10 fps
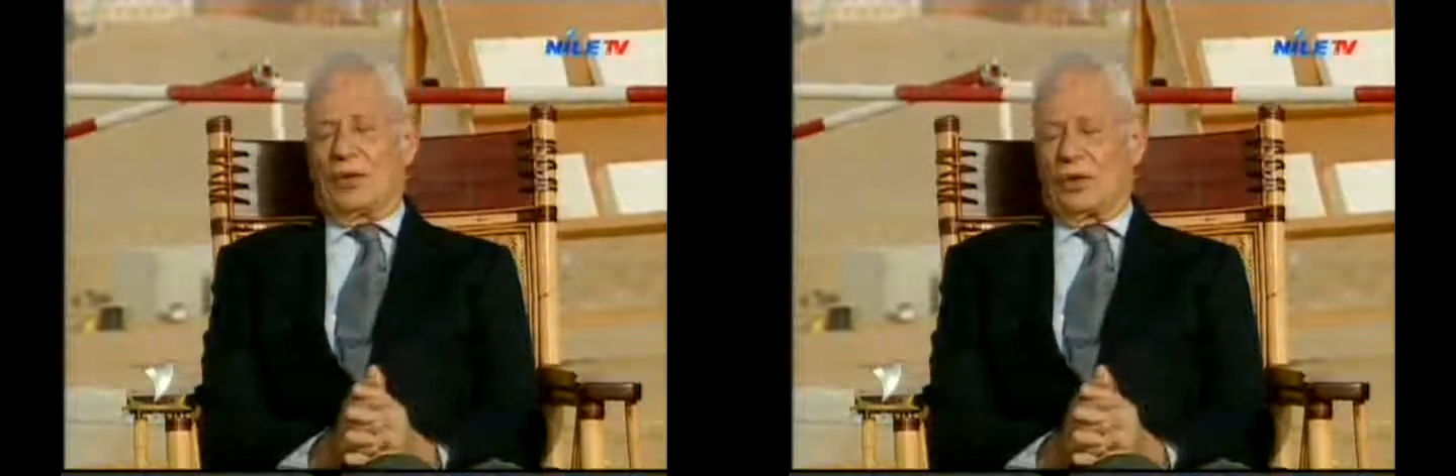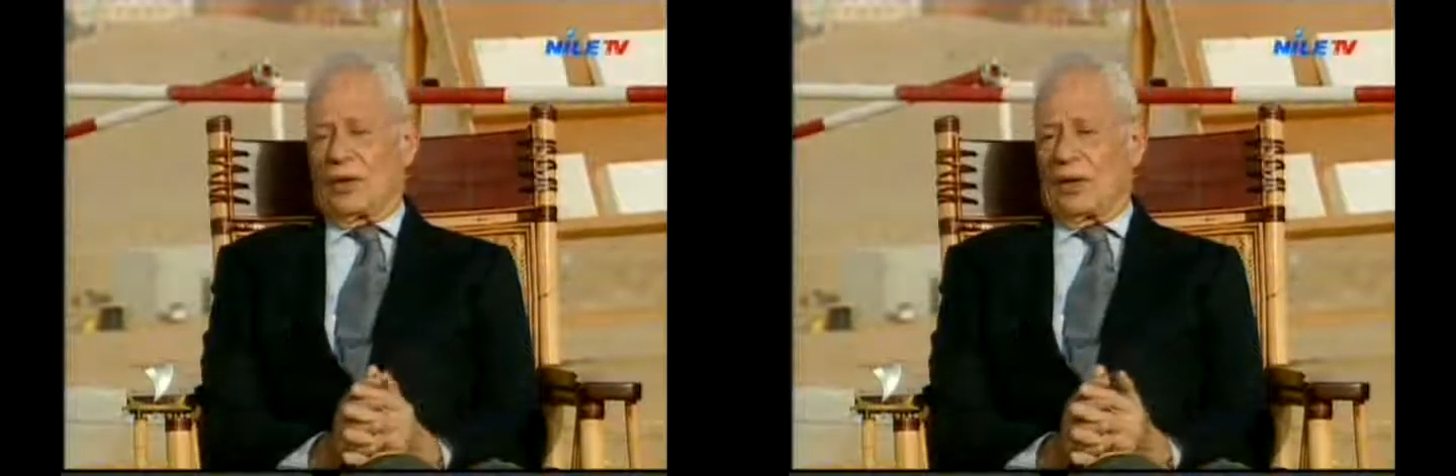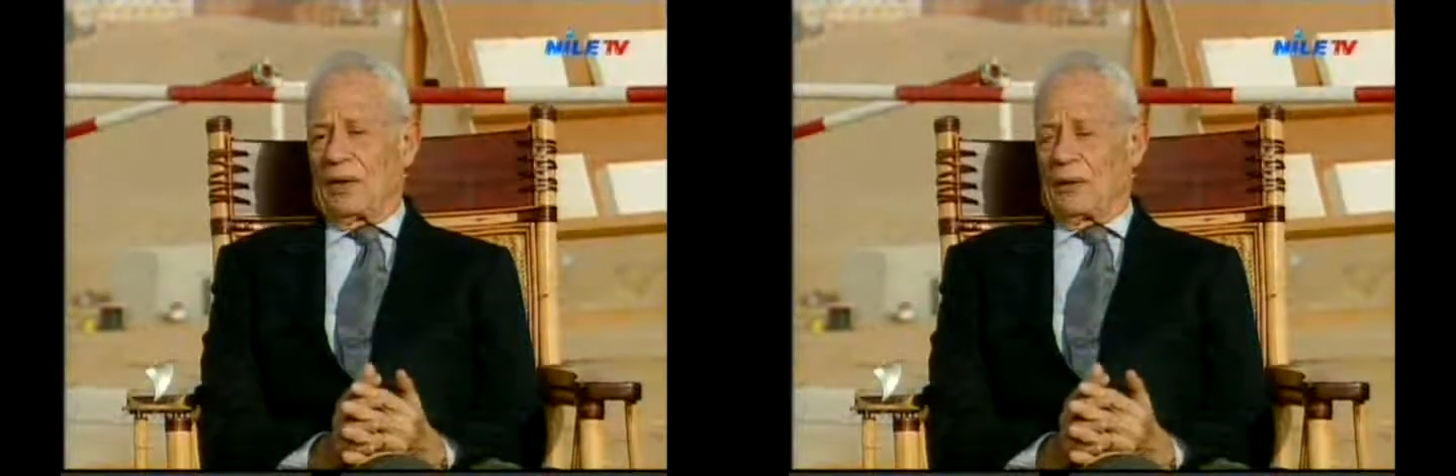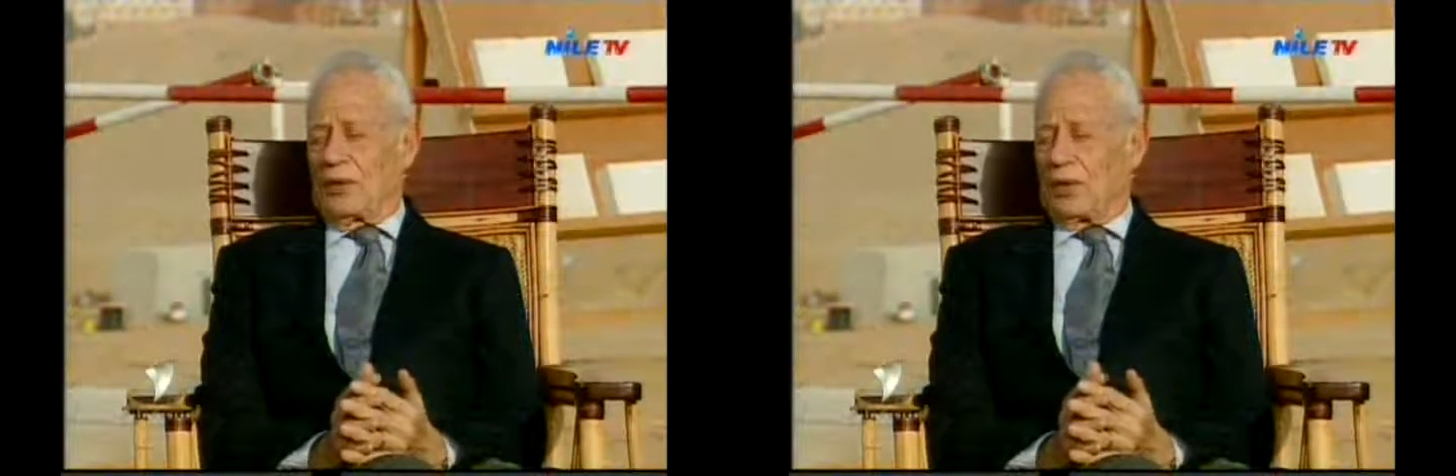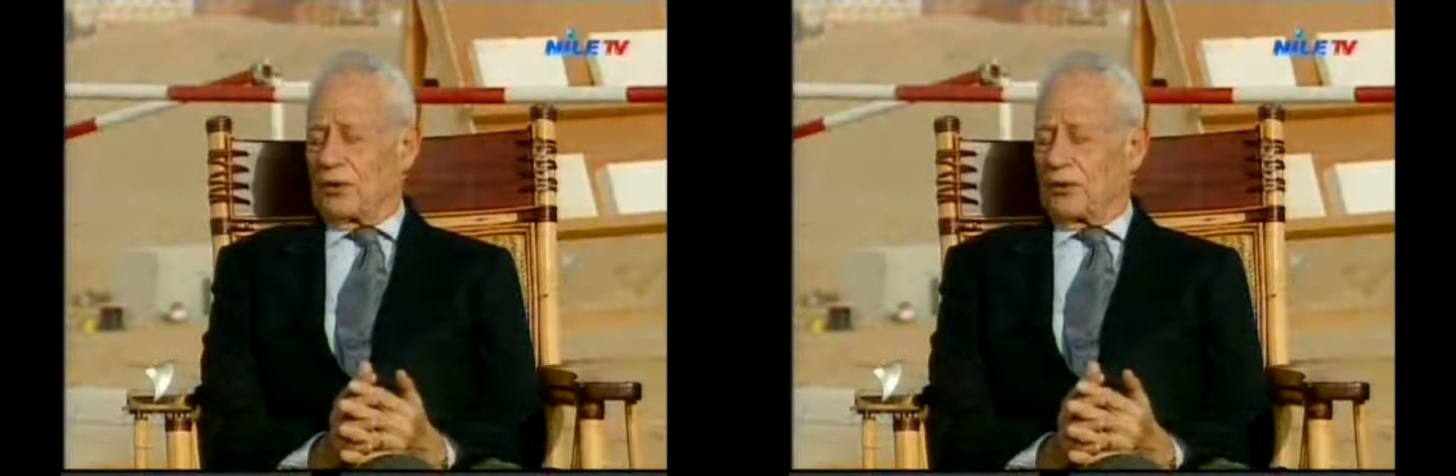So
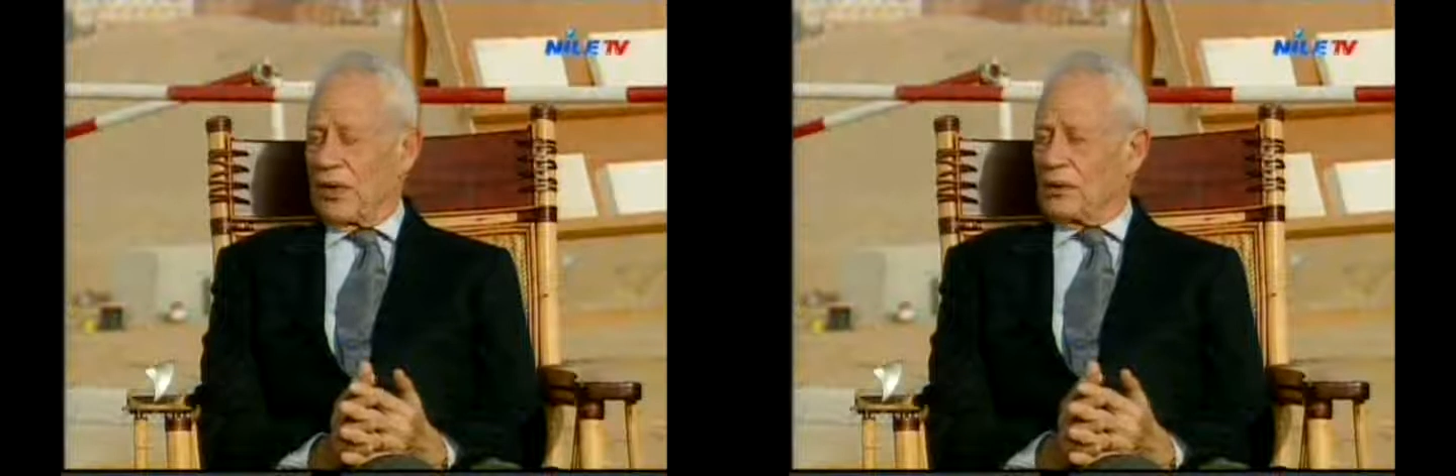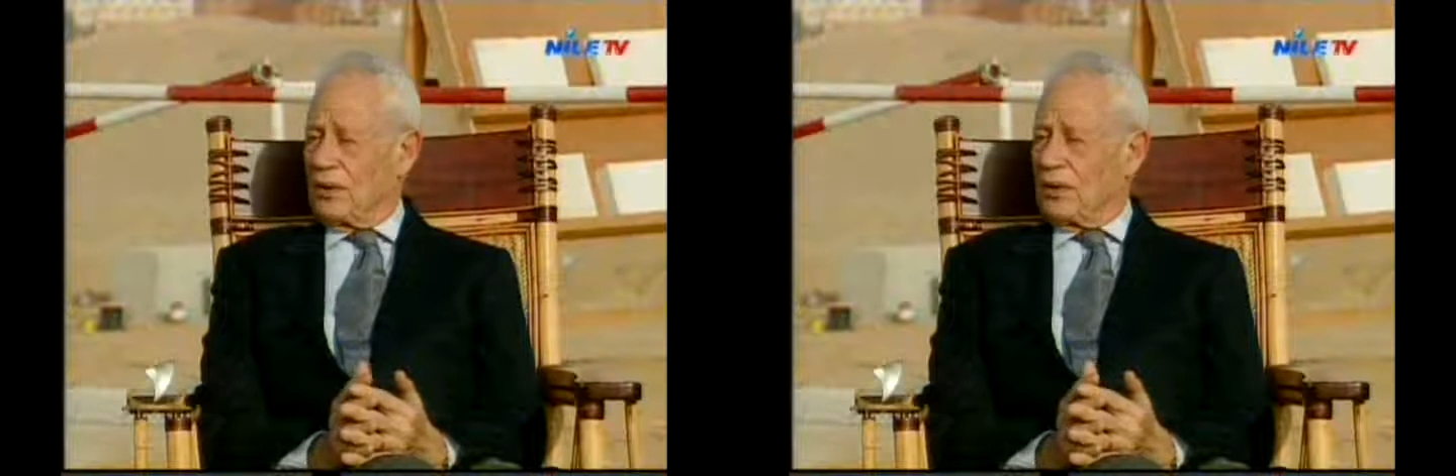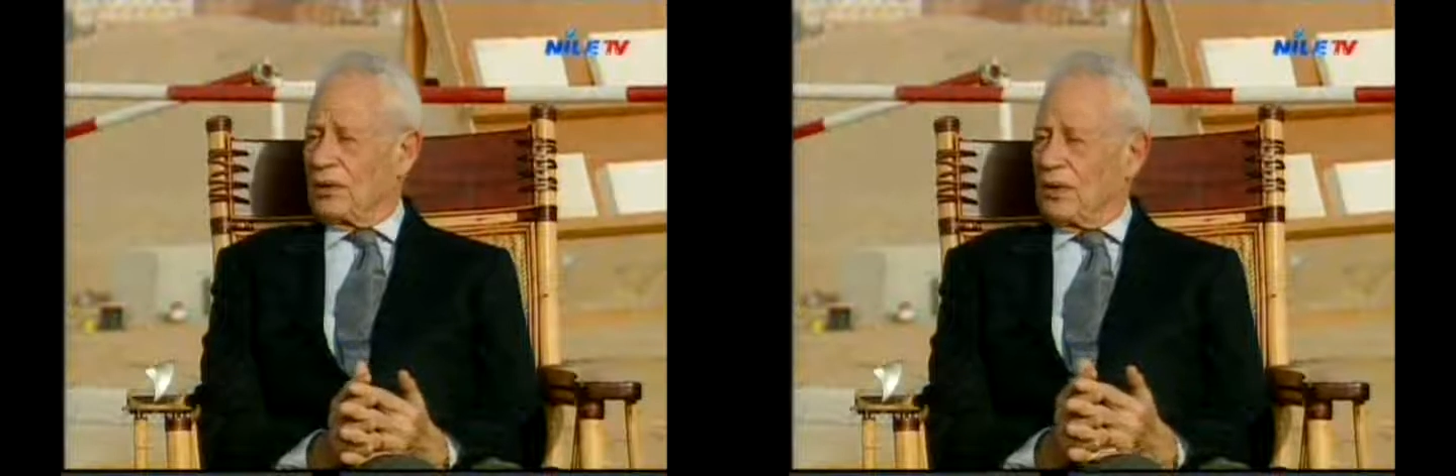reconstruction is